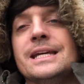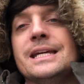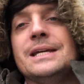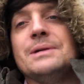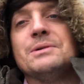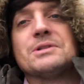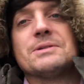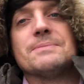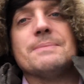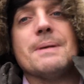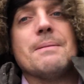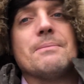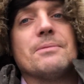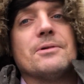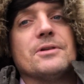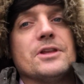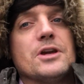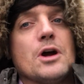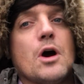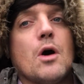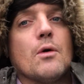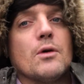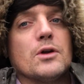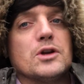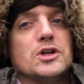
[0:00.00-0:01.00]
He was a member of
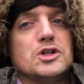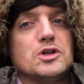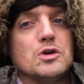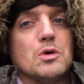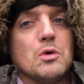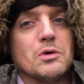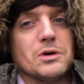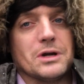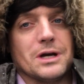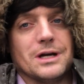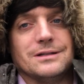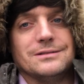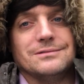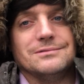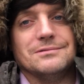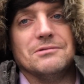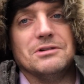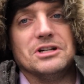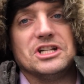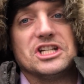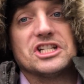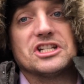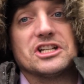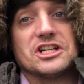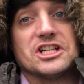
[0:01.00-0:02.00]
the Orange Order,
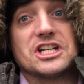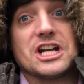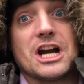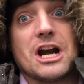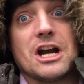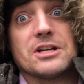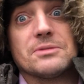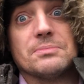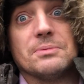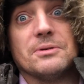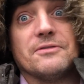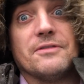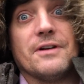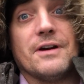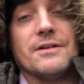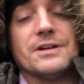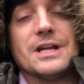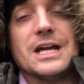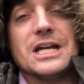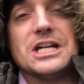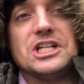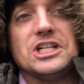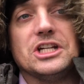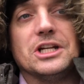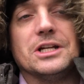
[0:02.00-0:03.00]
which is a charitable
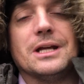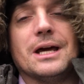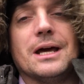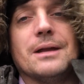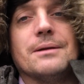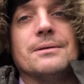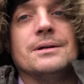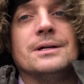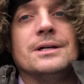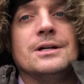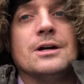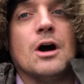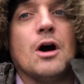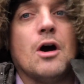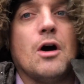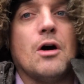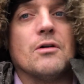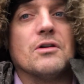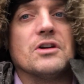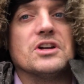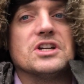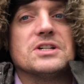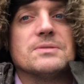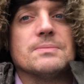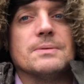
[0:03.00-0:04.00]
foundation, and
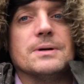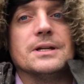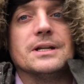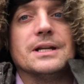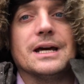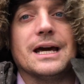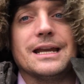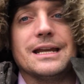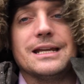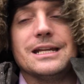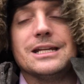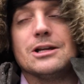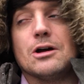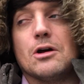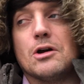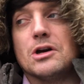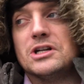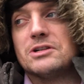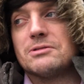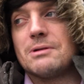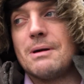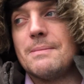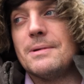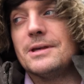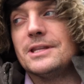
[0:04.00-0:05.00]
Orange men and indeed
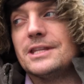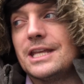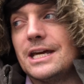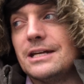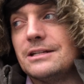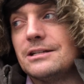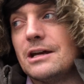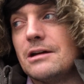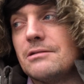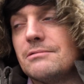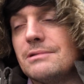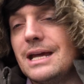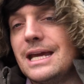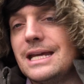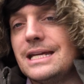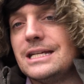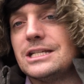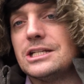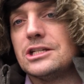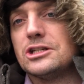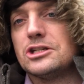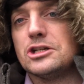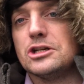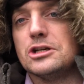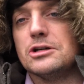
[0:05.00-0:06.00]
Orange women, they
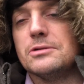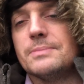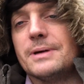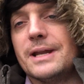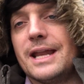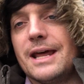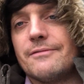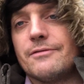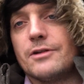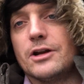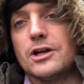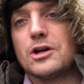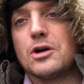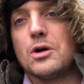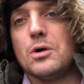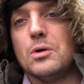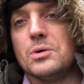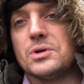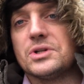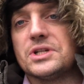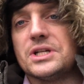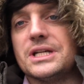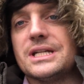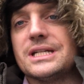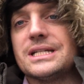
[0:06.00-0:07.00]
donate to benevolent
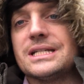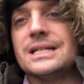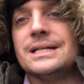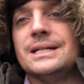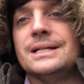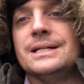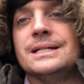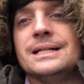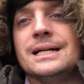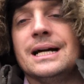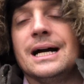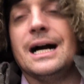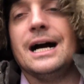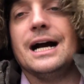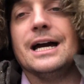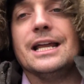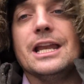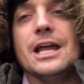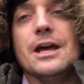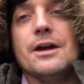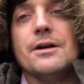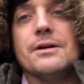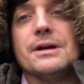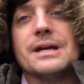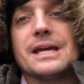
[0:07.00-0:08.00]
causes. I
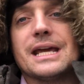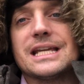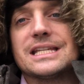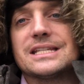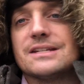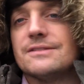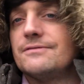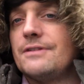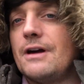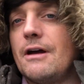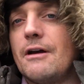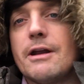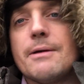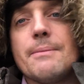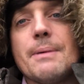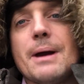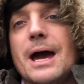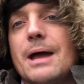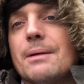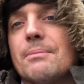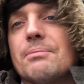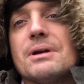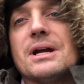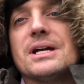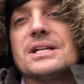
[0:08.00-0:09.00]
know it gets a very
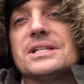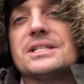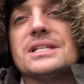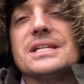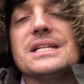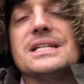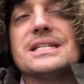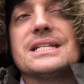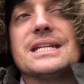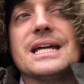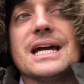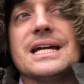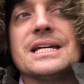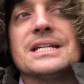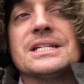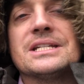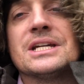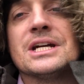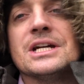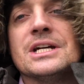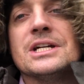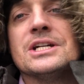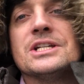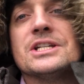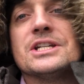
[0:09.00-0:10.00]
bad press these
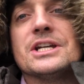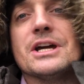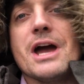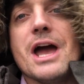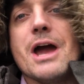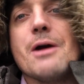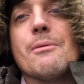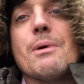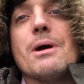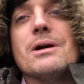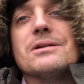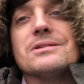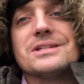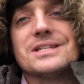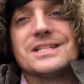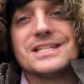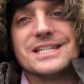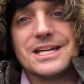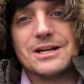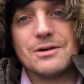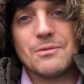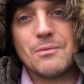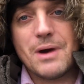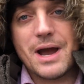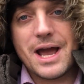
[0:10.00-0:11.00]
days, so it won't
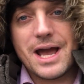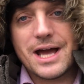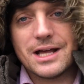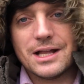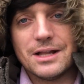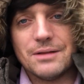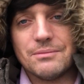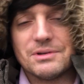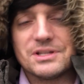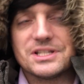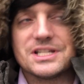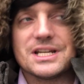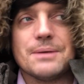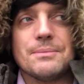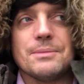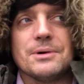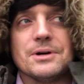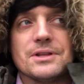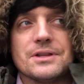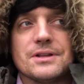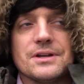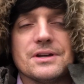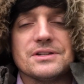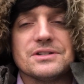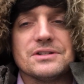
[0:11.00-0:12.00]
sit well with some
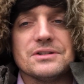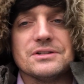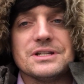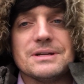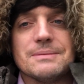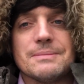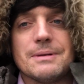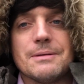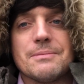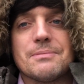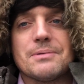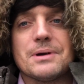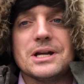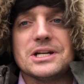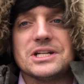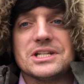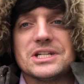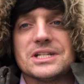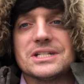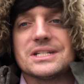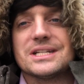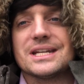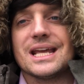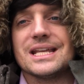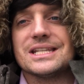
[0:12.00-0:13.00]
of those who are deeply
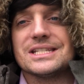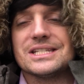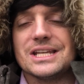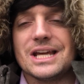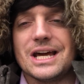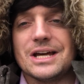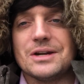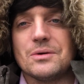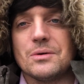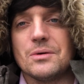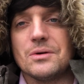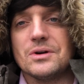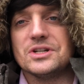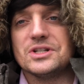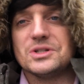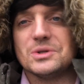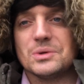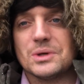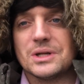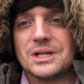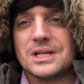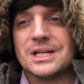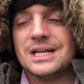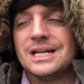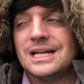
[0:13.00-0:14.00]
prejudiced against the Orange
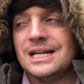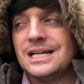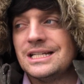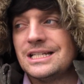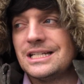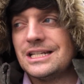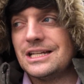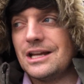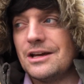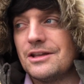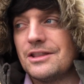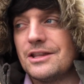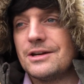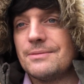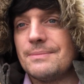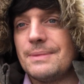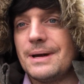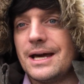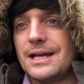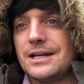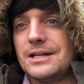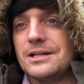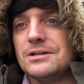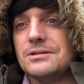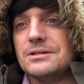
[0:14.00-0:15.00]
Order to know that a
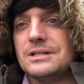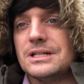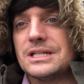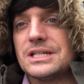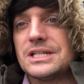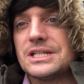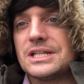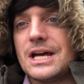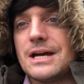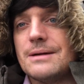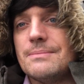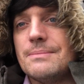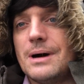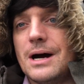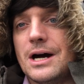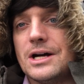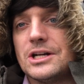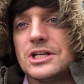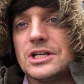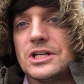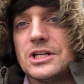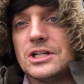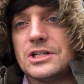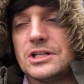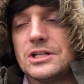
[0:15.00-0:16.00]
man who did so
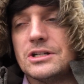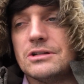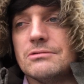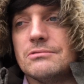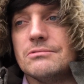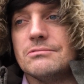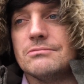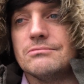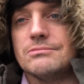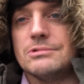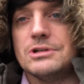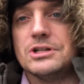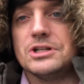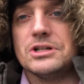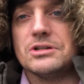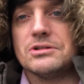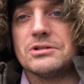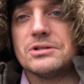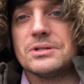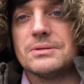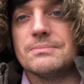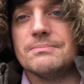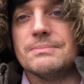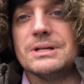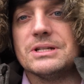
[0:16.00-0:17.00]
much to
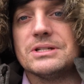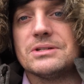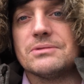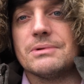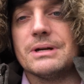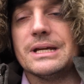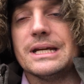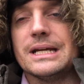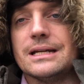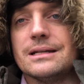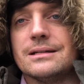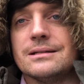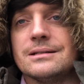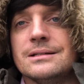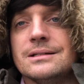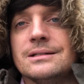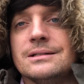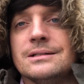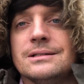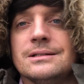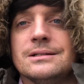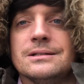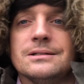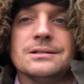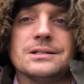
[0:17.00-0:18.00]
reduce misery and
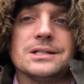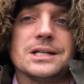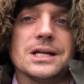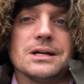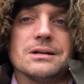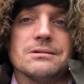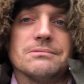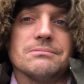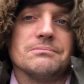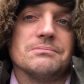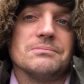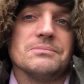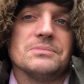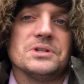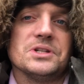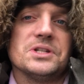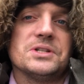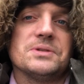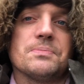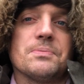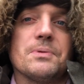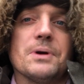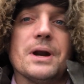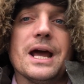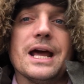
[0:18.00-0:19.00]
to
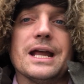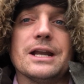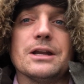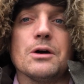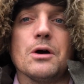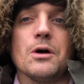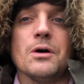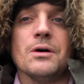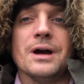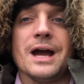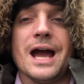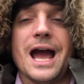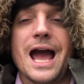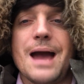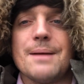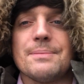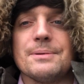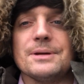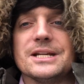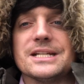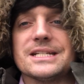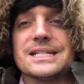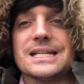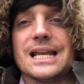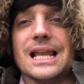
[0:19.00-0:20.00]
spread
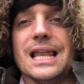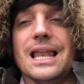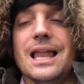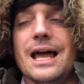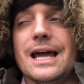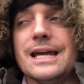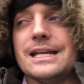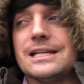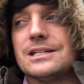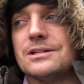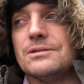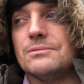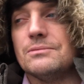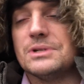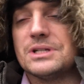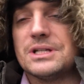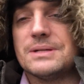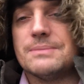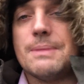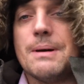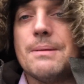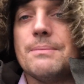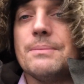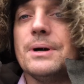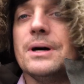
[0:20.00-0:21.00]
happiness and light was
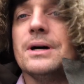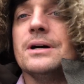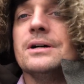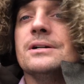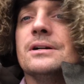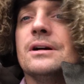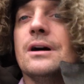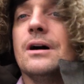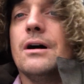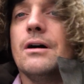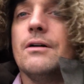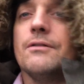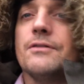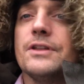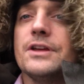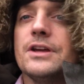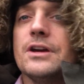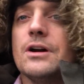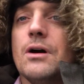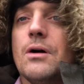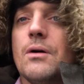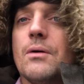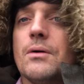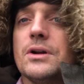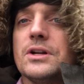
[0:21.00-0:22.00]
a member of
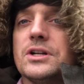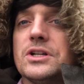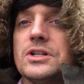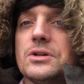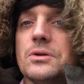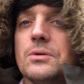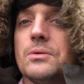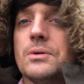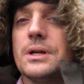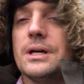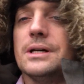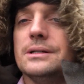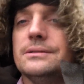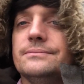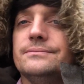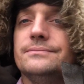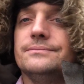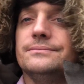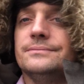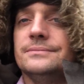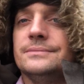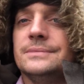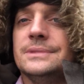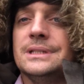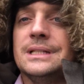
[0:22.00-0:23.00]
the Orange Order.
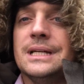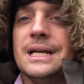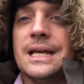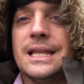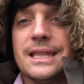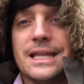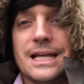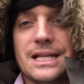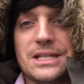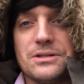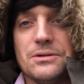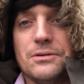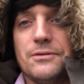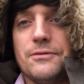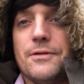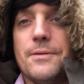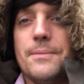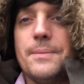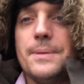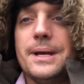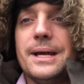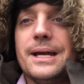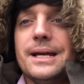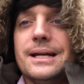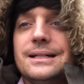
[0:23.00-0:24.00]
That's all
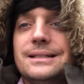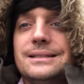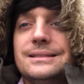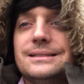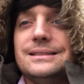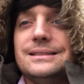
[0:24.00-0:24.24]
from me.